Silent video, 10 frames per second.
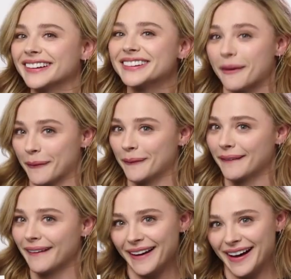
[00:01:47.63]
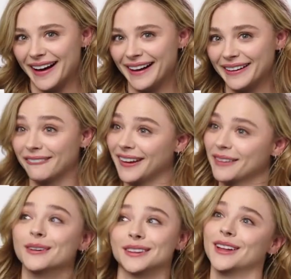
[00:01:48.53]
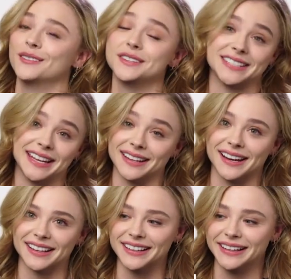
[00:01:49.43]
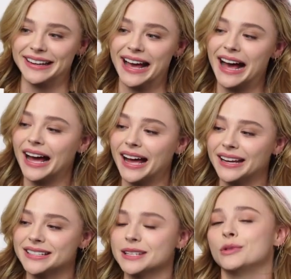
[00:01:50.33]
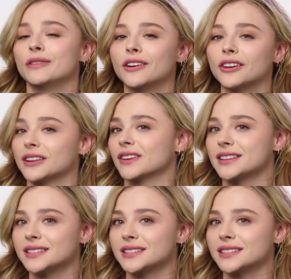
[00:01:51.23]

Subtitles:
No. I would love to say that I could. I did a movie called If I